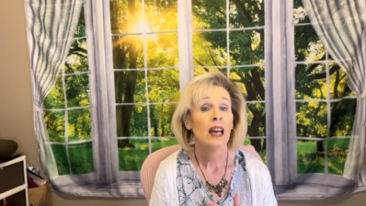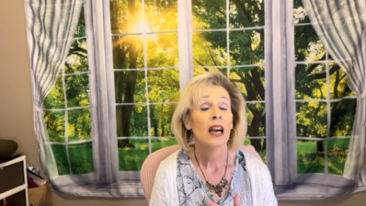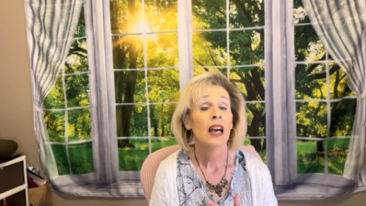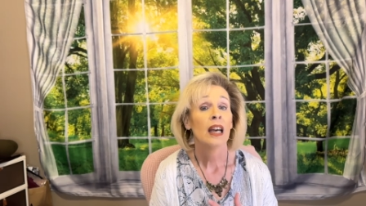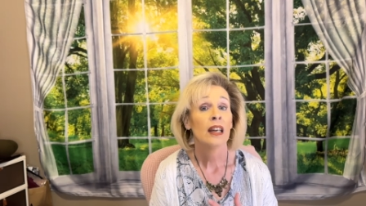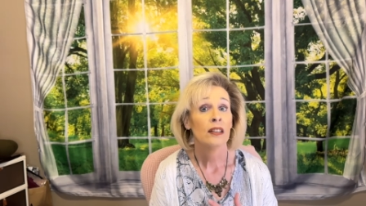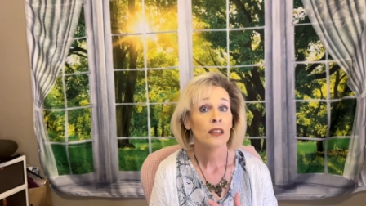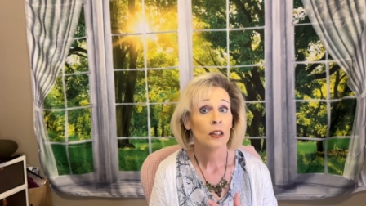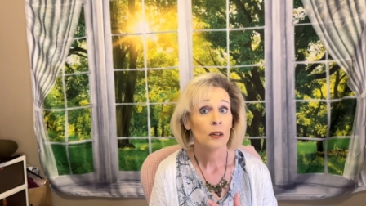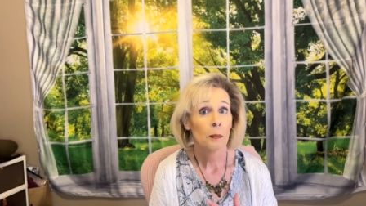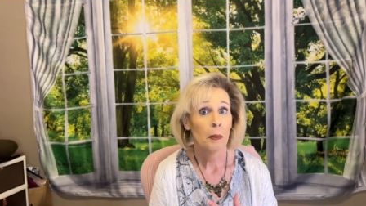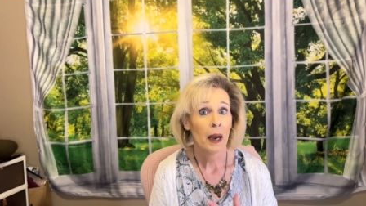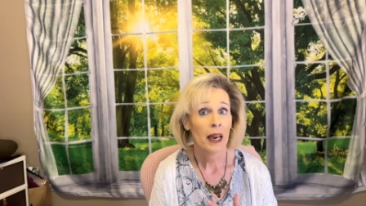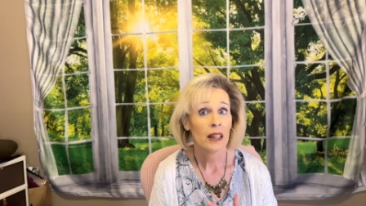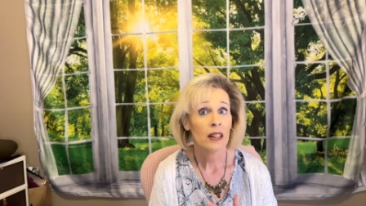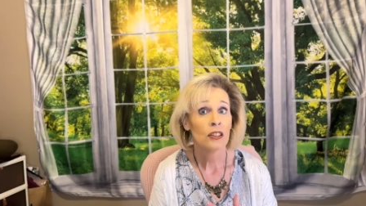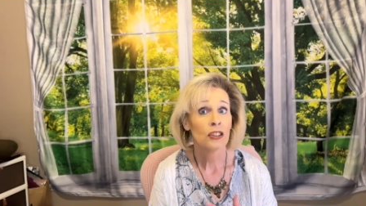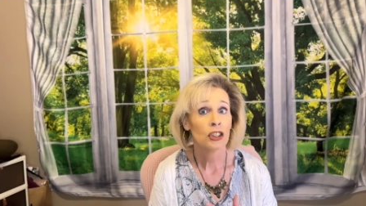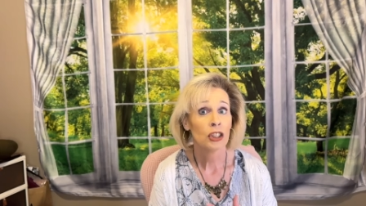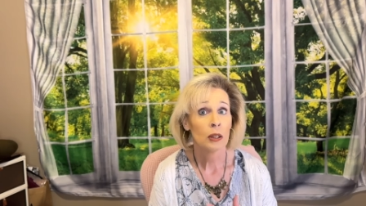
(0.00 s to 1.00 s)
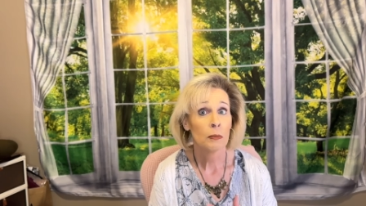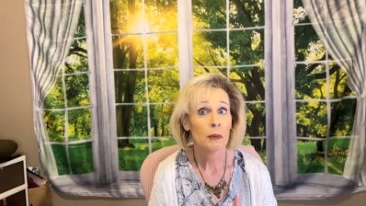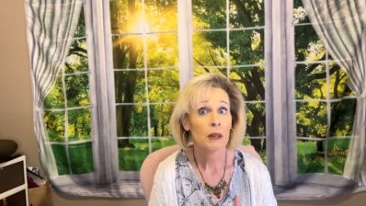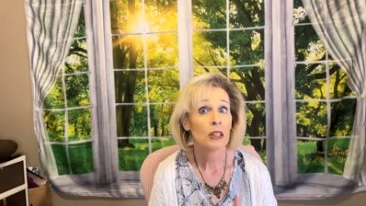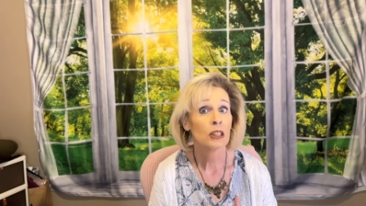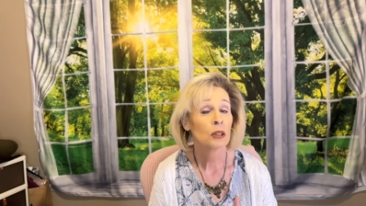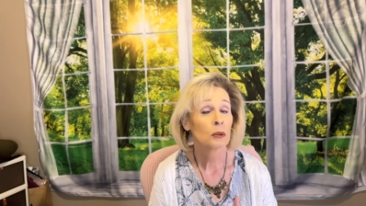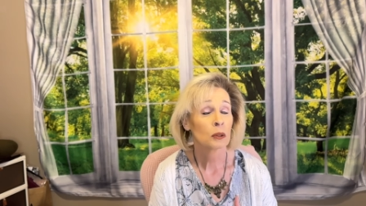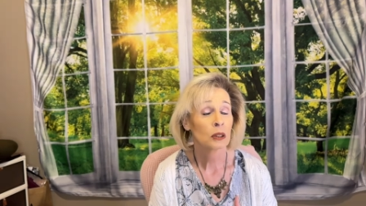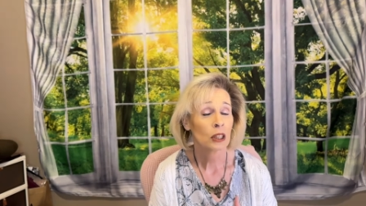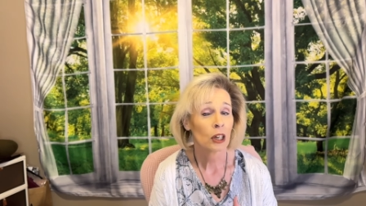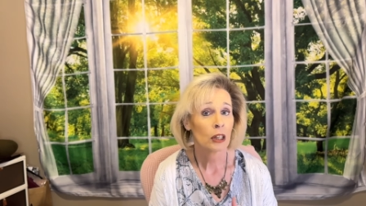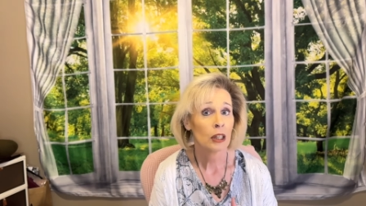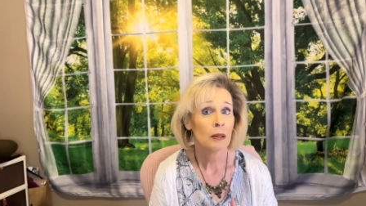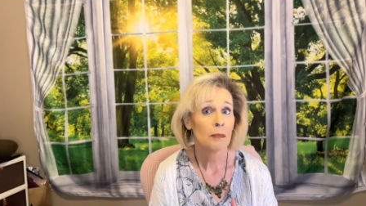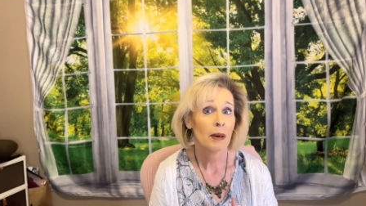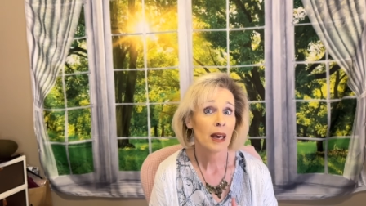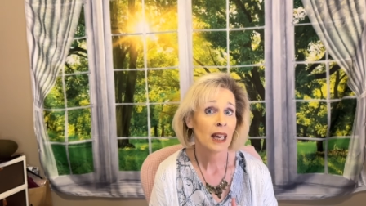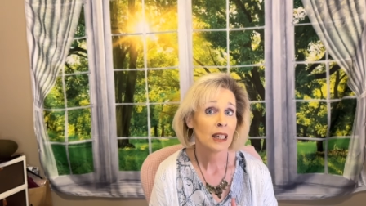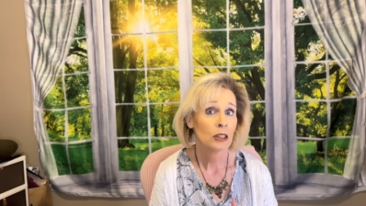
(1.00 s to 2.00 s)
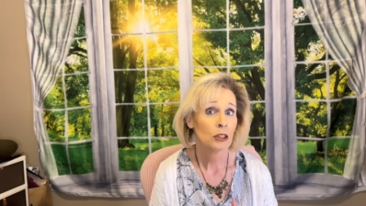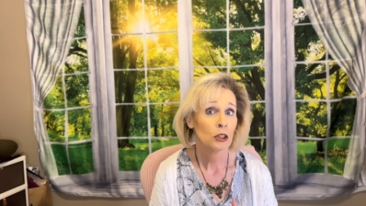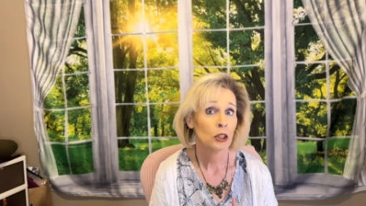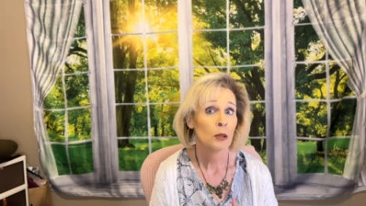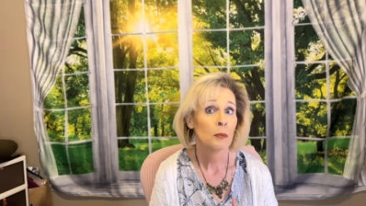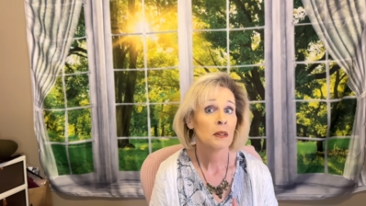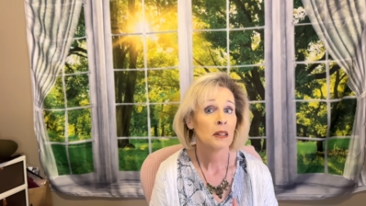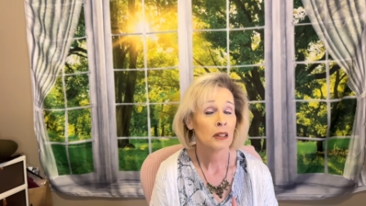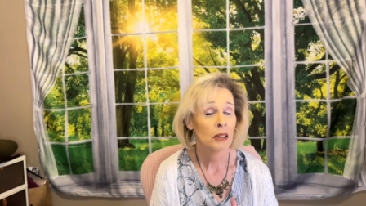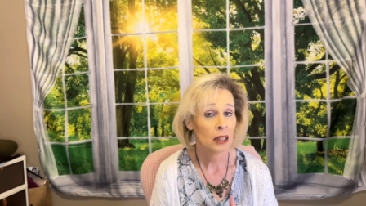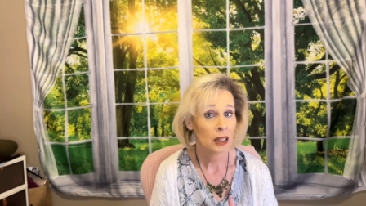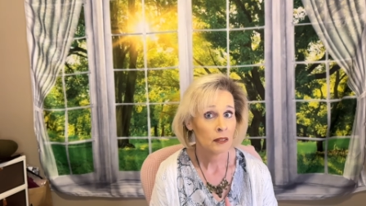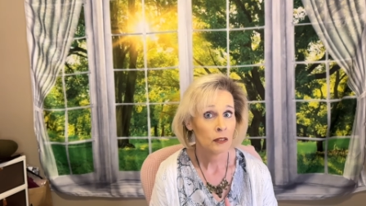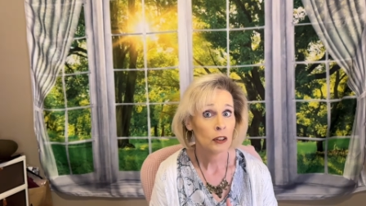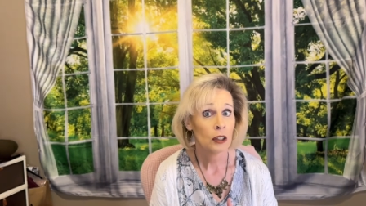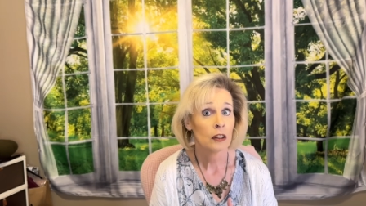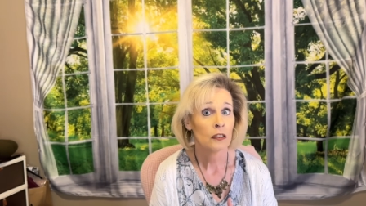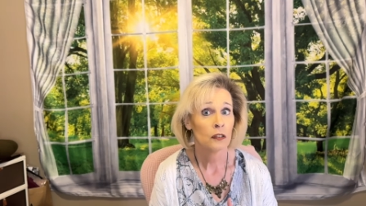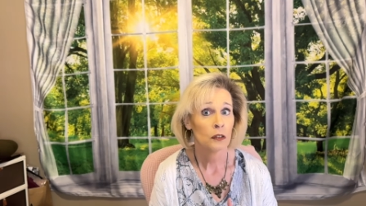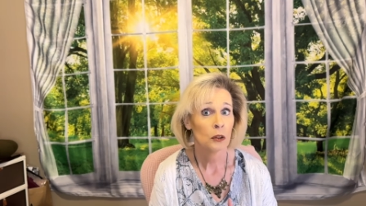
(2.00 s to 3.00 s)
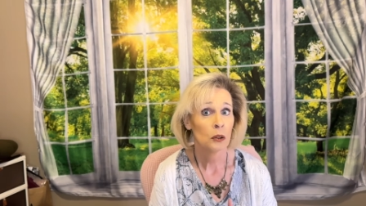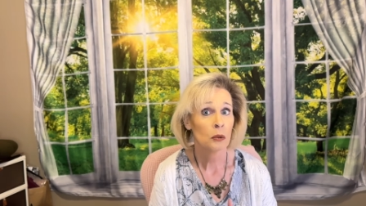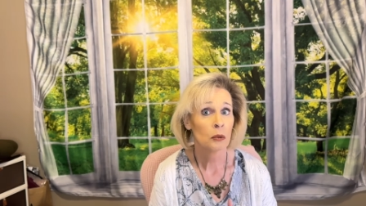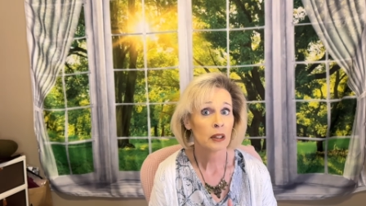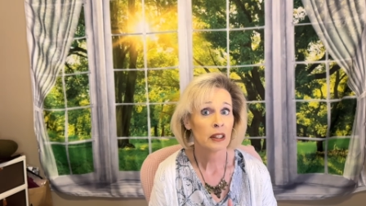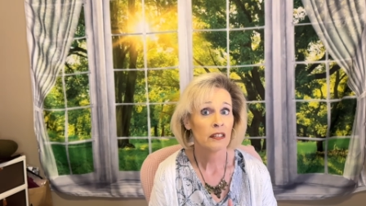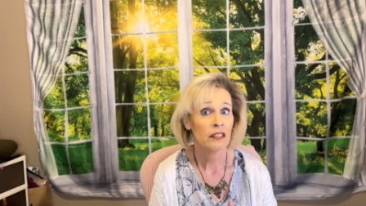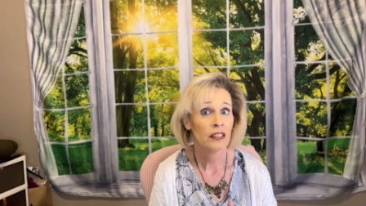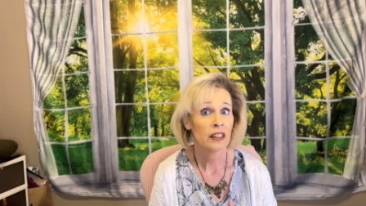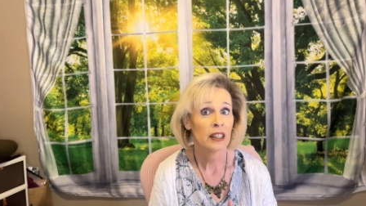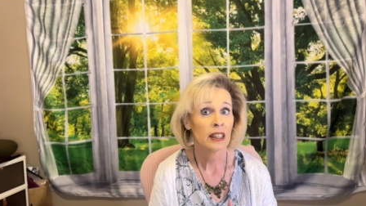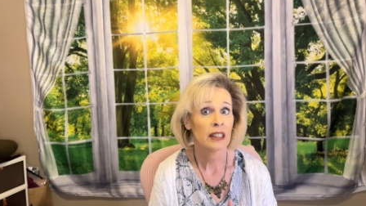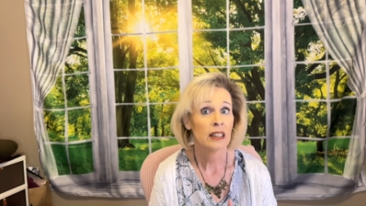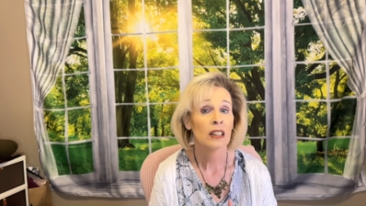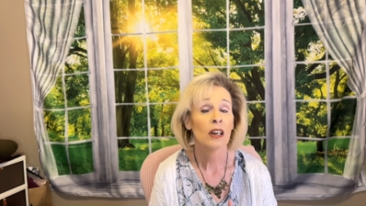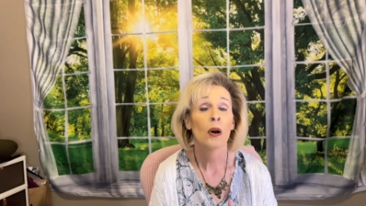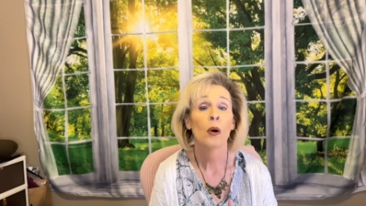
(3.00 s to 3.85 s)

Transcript: and they'll pay the shipping to return it back to them and they'll give you a full refund